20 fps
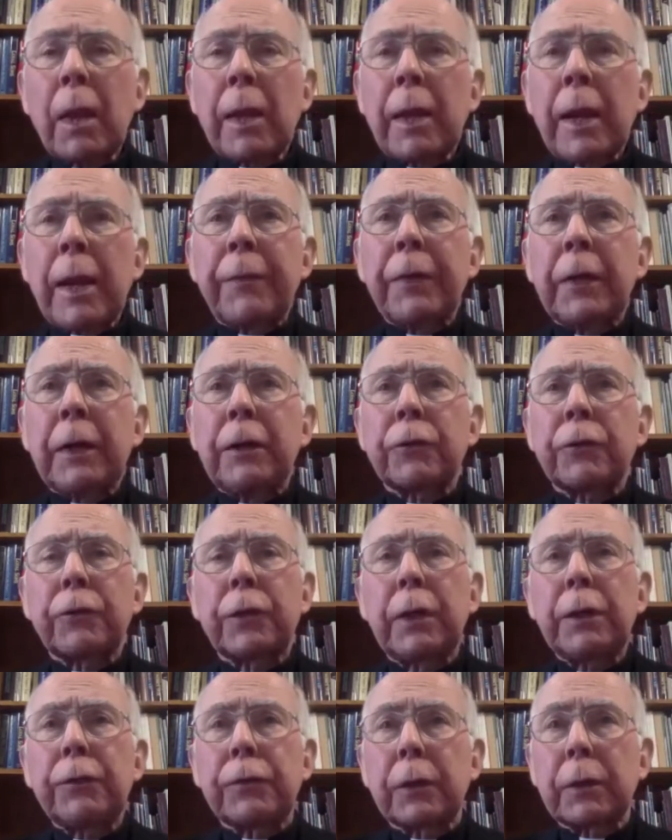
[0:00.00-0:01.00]
And then as
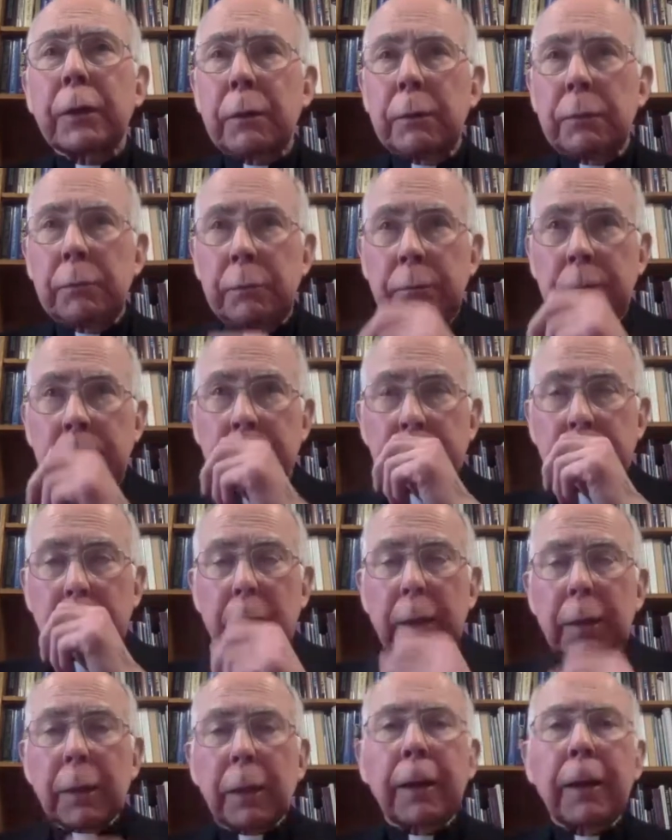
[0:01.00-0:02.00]
teaching,
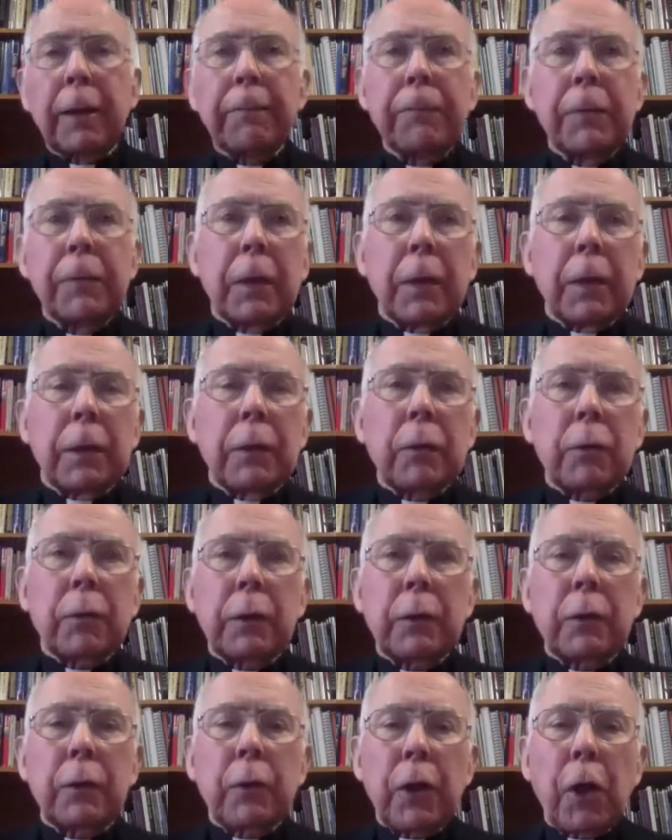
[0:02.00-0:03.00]

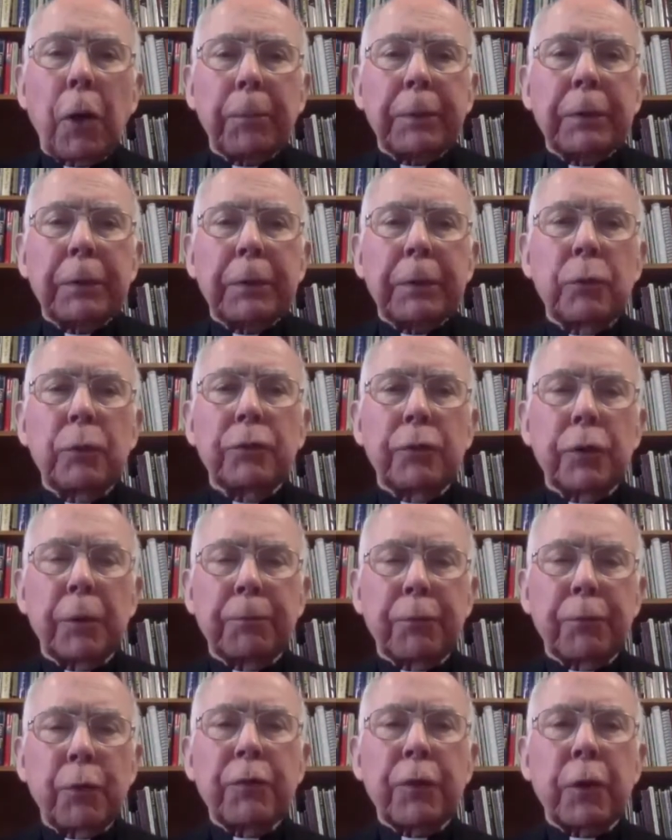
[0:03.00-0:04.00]
you're helping students
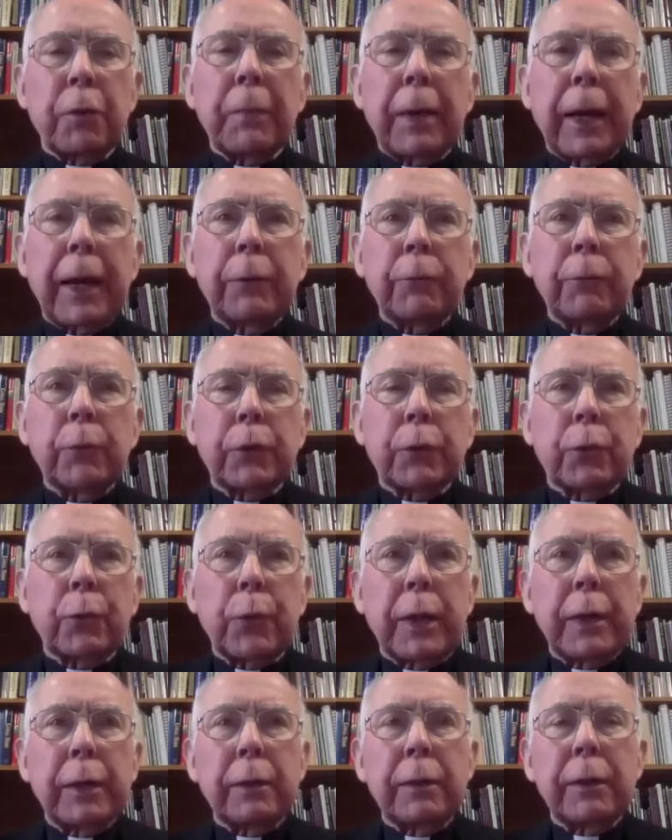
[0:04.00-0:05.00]
improve their mind. We're
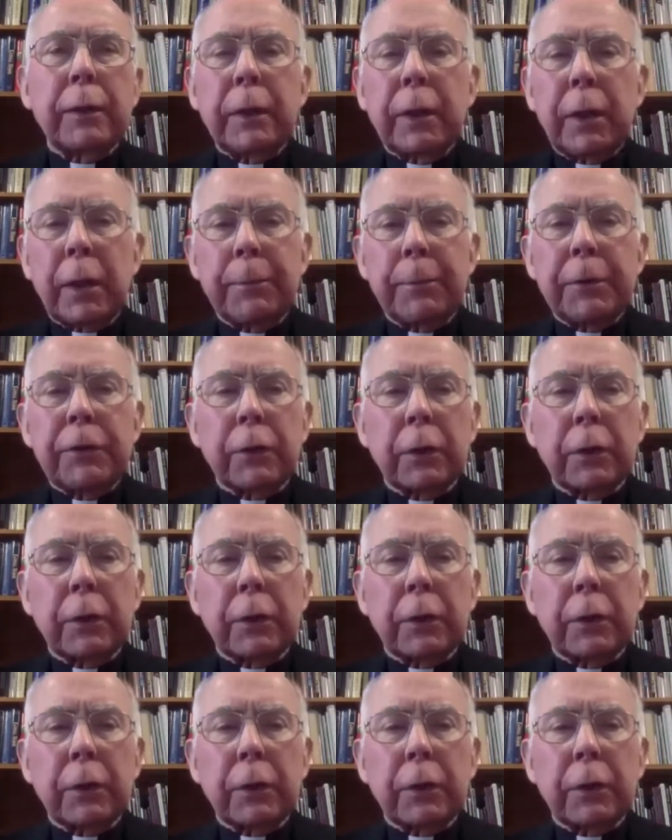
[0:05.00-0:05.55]
created in the image